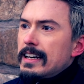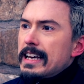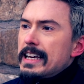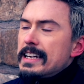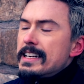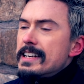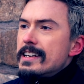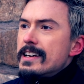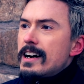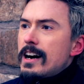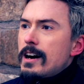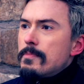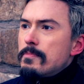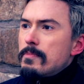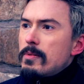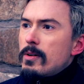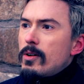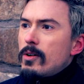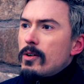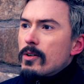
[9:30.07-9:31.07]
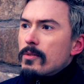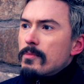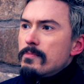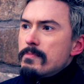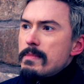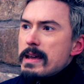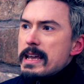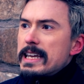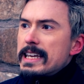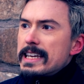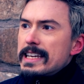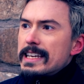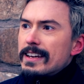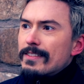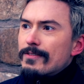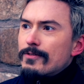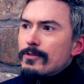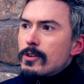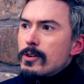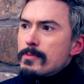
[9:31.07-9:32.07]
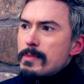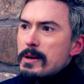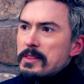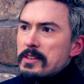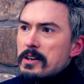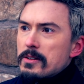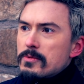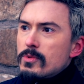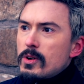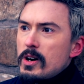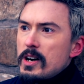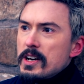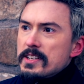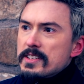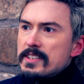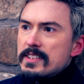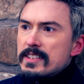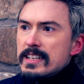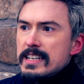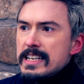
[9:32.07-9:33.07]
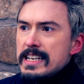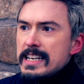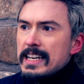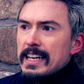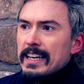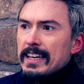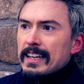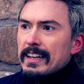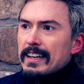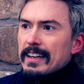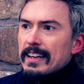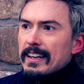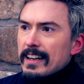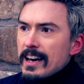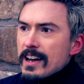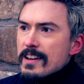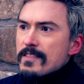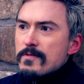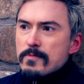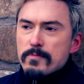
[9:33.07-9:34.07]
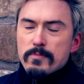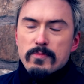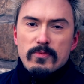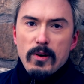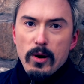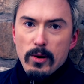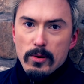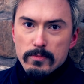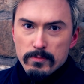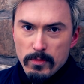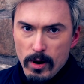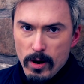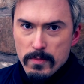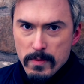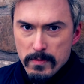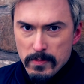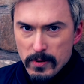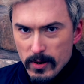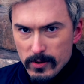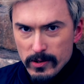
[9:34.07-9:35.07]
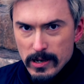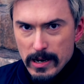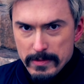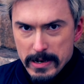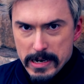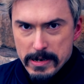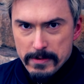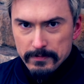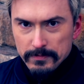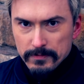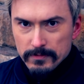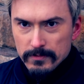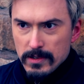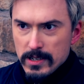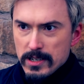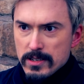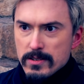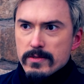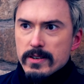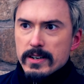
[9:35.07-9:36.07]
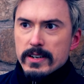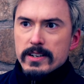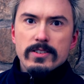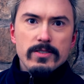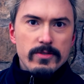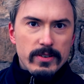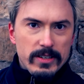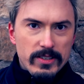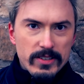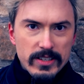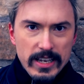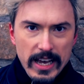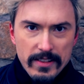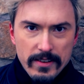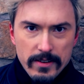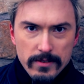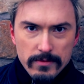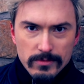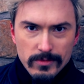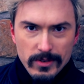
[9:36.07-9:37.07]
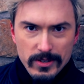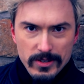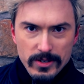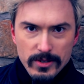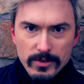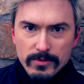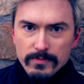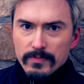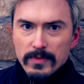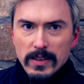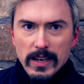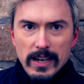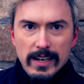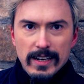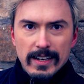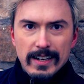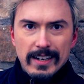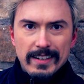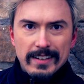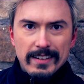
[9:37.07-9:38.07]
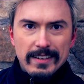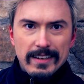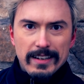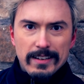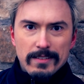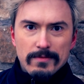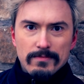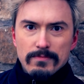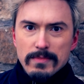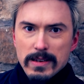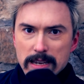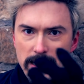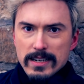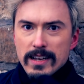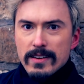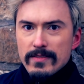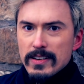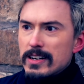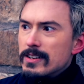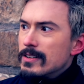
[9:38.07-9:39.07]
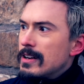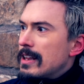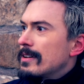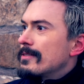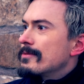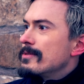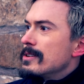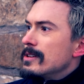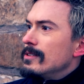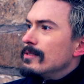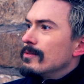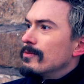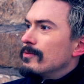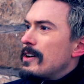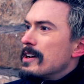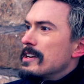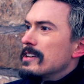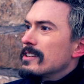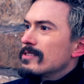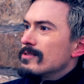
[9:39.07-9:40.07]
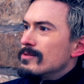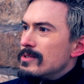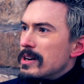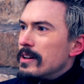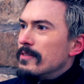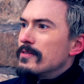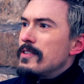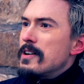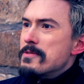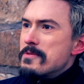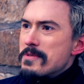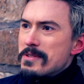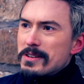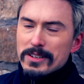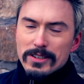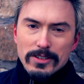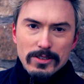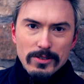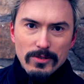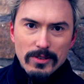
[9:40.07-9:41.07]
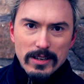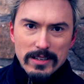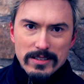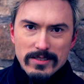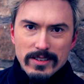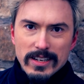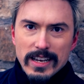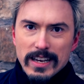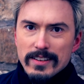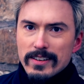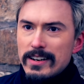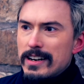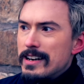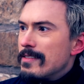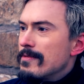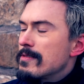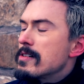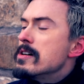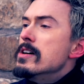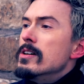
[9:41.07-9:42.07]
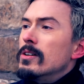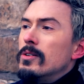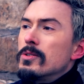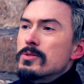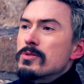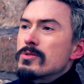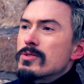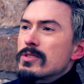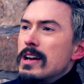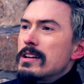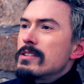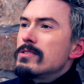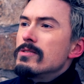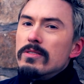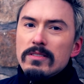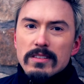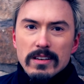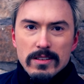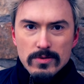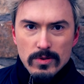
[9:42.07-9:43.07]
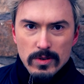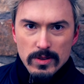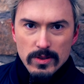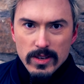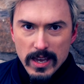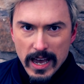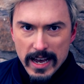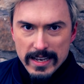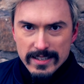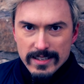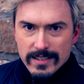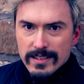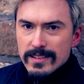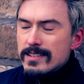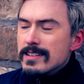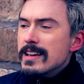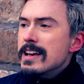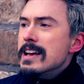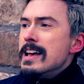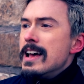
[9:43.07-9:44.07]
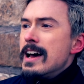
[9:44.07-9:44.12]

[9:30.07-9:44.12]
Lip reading: ended up on making a format that was live mob programming, because we want to do it together with you, and like me and David, like we find it really fun when we can do things together. And I've also tried doing things with guests,